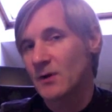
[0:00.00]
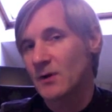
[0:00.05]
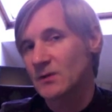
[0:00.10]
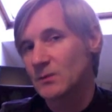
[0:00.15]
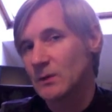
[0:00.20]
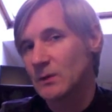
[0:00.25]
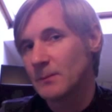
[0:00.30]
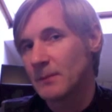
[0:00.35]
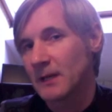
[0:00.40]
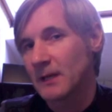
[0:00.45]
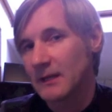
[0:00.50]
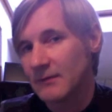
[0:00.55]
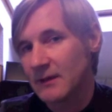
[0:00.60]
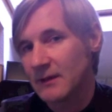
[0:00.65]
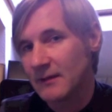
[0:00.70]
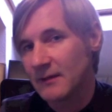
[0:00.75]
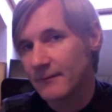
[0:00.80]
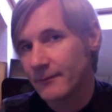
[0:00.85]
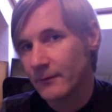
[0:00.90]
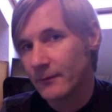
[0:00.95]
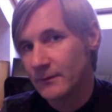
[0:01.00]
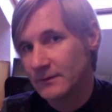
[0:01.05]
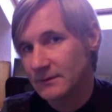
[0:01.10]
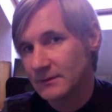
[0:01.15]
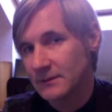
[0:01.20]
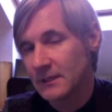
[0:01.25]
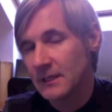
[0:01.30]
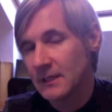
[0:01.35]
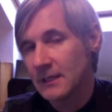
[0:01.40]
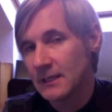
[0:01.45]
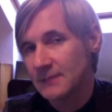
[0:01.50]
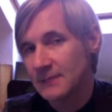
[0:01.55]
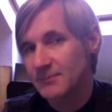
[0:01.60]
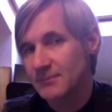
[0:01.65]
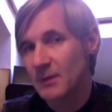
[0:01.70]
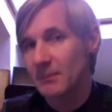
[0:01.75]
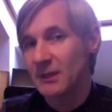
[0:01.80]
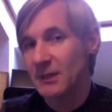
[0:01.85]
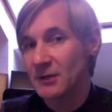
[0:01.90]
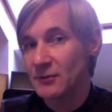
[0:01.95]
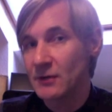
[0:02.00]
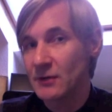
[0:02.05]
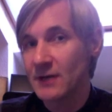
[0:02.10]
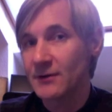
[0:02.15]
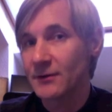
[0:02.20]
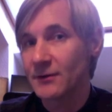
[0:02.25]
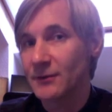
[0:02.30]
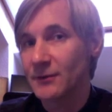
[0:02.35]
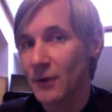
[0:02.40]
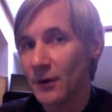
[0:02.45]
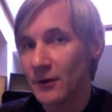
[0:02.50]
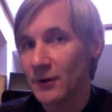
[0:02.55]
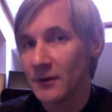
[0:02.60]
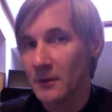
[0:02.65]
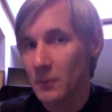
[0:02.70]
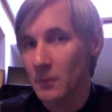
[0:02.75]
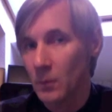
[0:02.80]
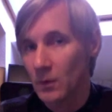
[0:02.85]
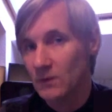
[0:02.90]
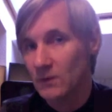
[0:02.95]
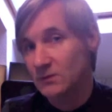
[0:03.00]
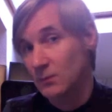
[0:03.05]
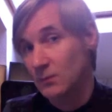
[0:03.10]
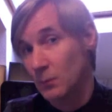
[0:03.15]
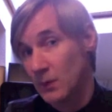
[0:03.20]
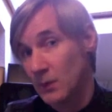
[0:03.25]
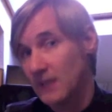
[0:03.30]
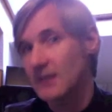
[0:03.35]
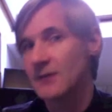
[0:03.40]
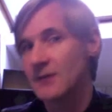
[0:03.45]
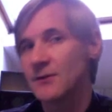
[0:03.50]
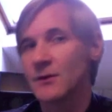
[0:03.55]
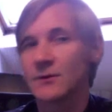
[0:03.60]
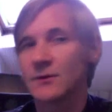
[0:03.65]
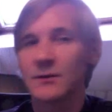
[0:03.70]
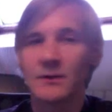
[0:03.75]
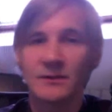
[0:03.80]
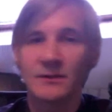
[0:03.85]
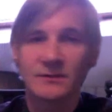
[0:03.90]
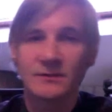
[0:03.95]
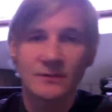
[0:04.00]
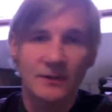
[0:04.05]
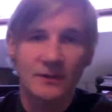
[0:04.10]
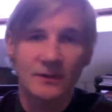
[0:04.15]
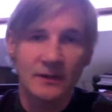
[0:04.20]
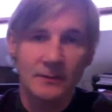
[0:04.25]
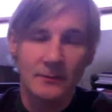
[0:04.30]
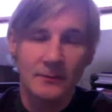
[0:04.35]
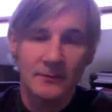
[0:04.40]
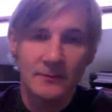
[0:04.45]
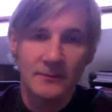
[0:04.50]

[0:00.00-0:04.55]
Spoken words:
So we believe the influence is probably greater now than it was when we conducted our study with